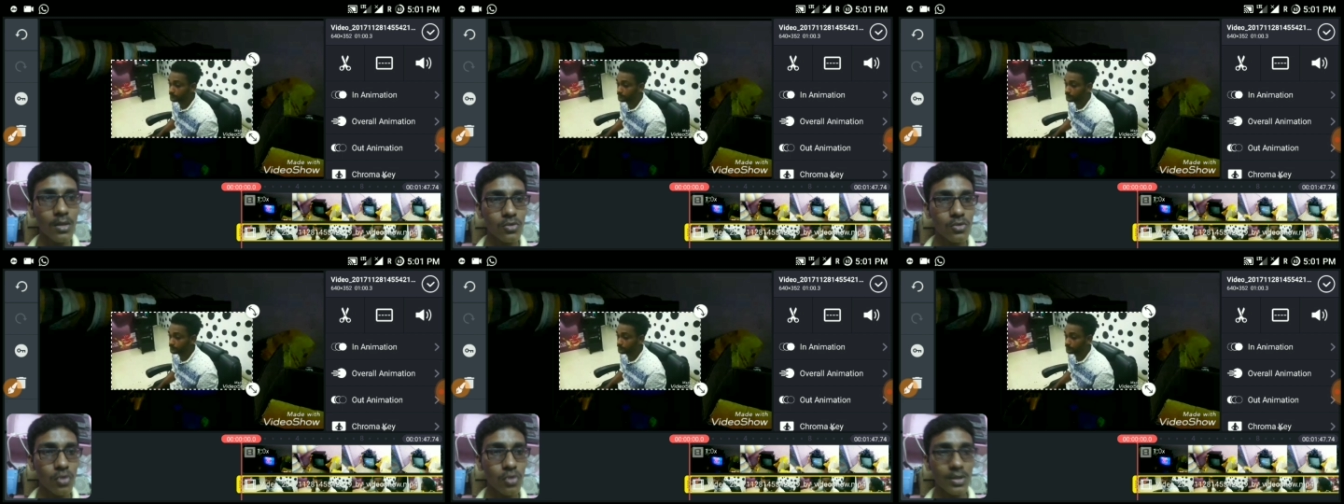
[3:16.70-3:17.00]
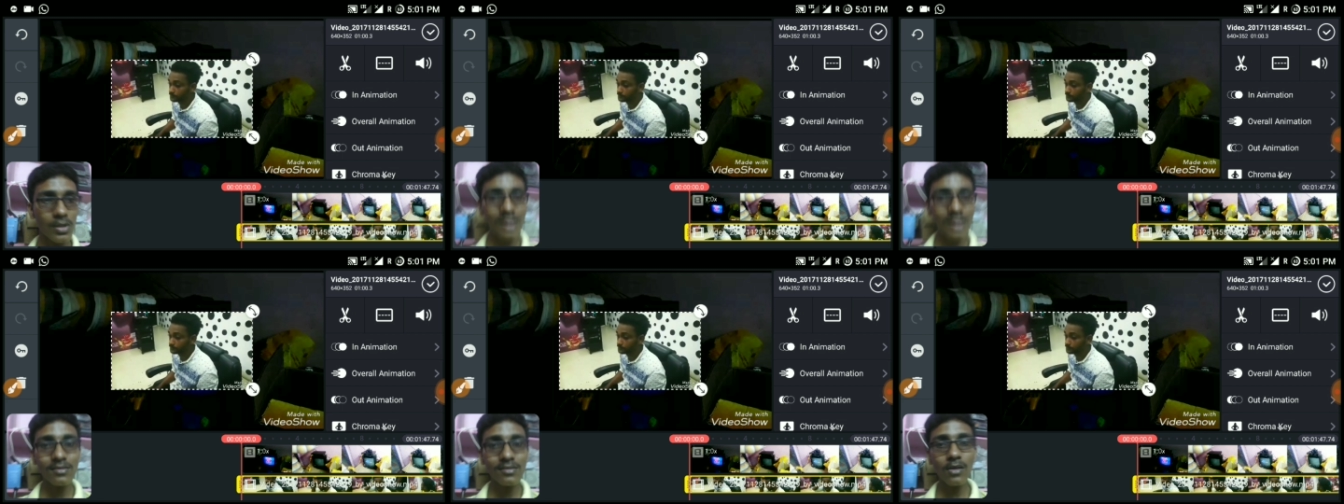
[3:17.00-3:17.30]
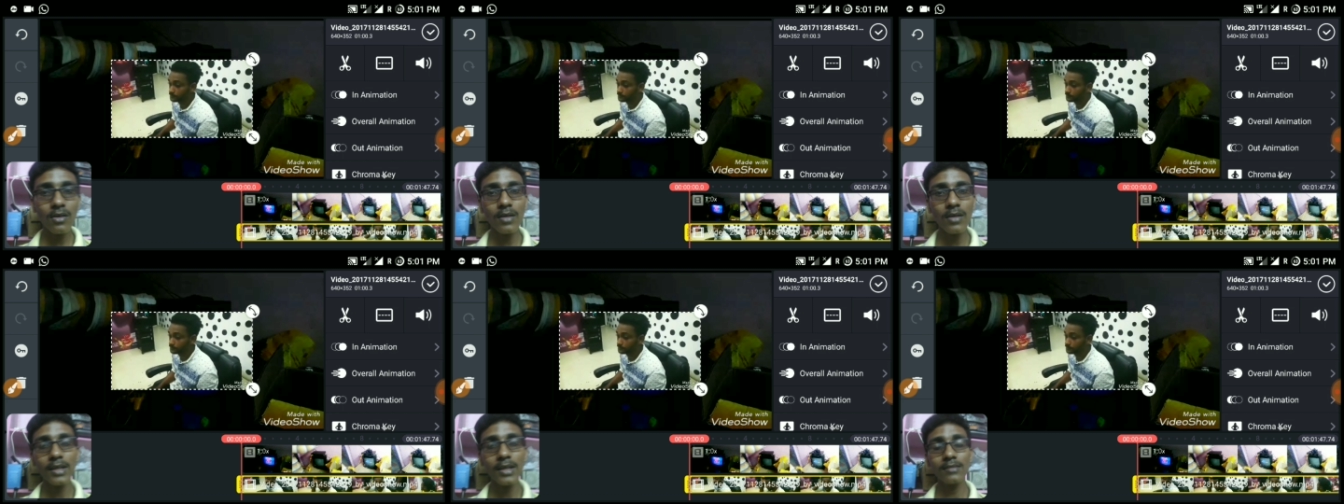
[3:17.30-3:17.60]
so that's
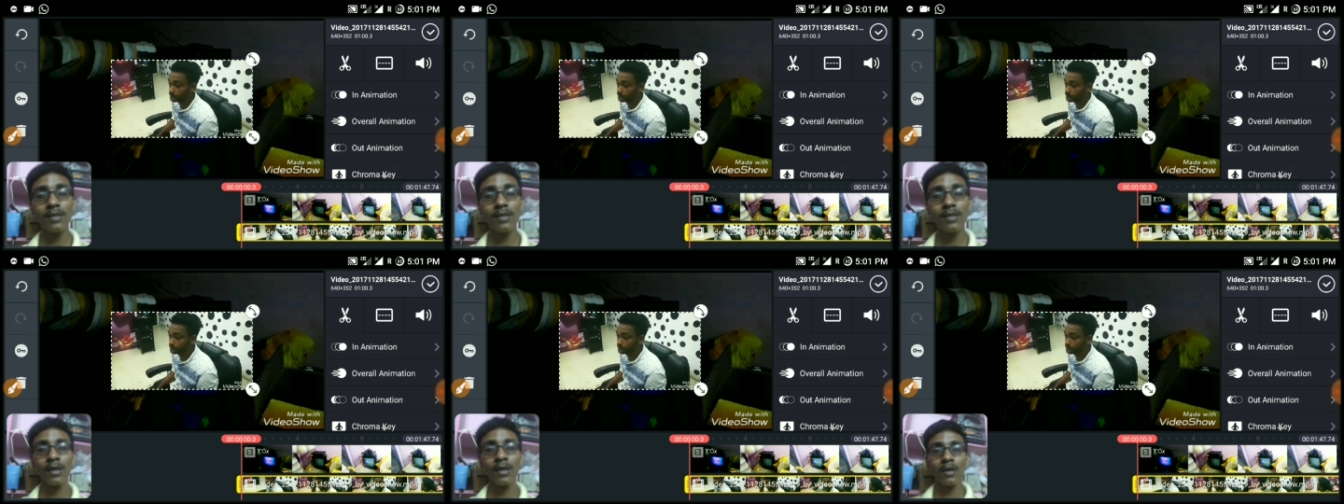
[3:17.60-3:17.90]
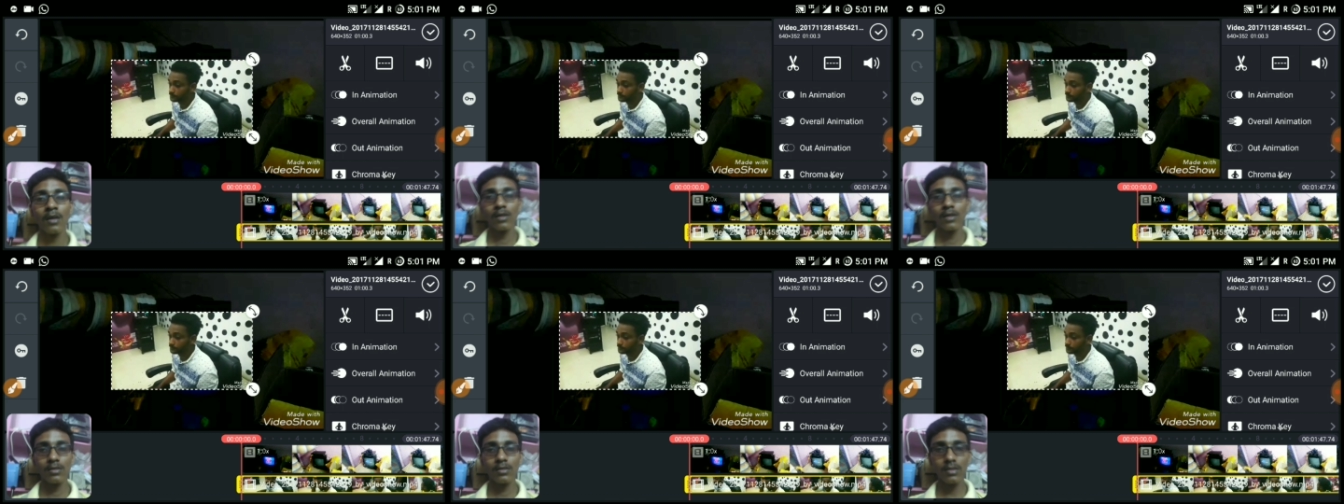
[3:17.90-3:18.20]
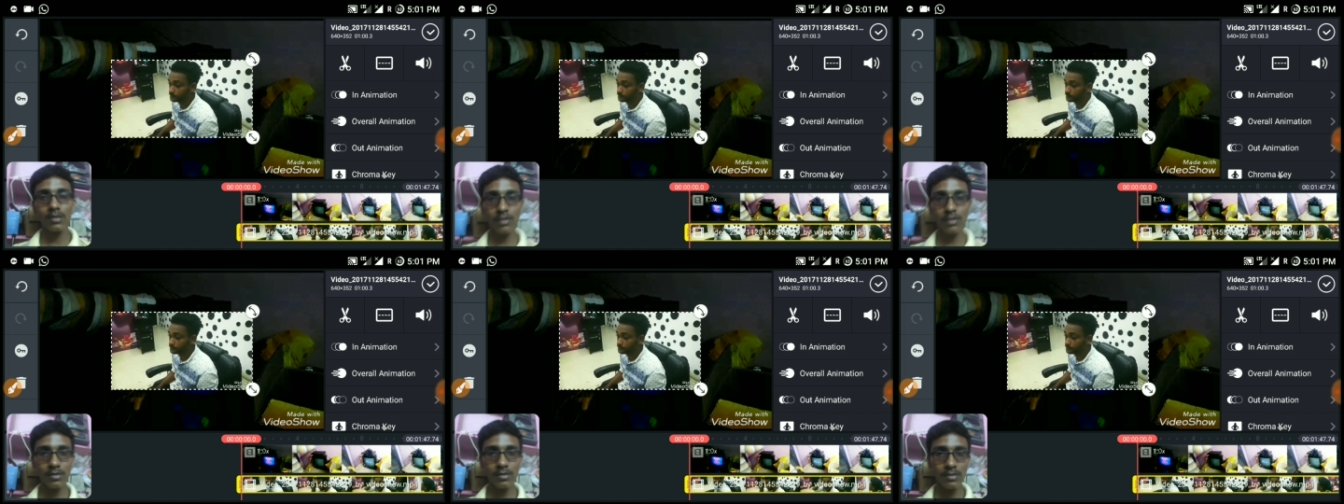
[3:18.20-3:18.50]
all guys
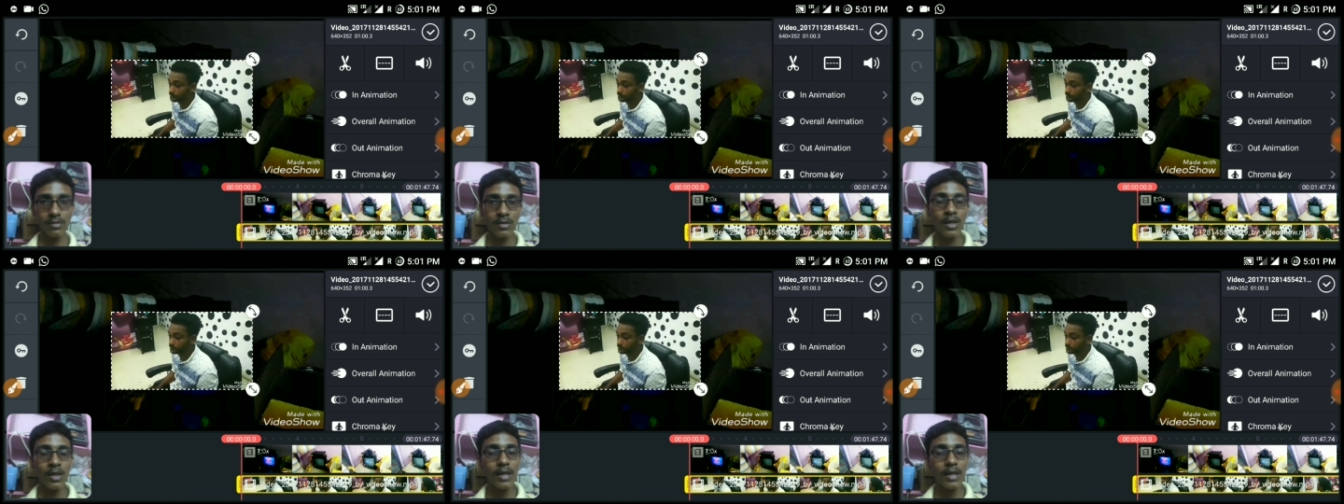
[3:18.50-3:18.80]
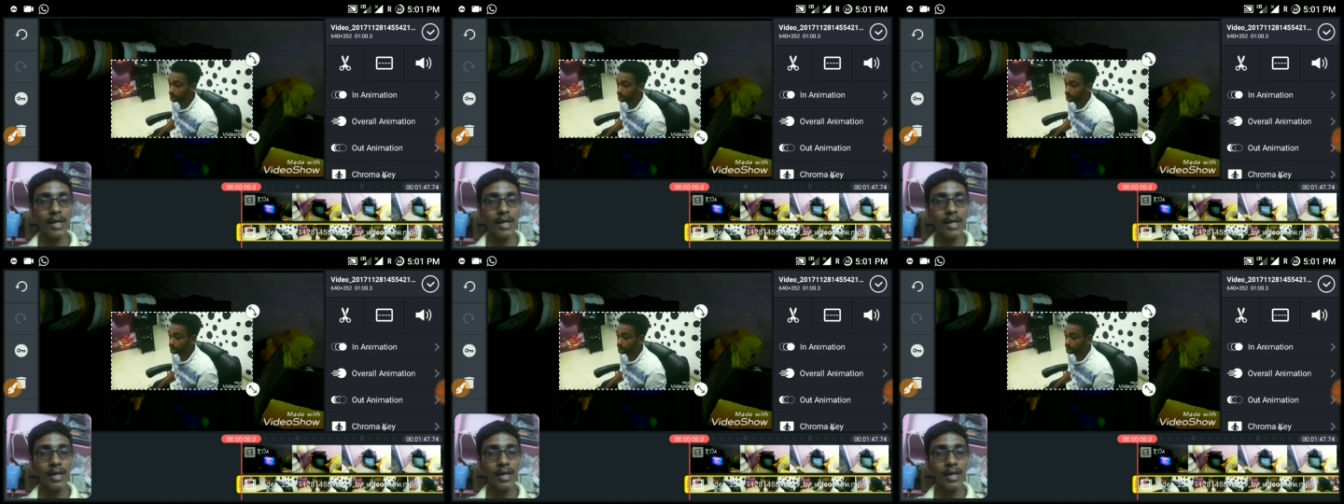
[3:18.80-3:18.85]
this is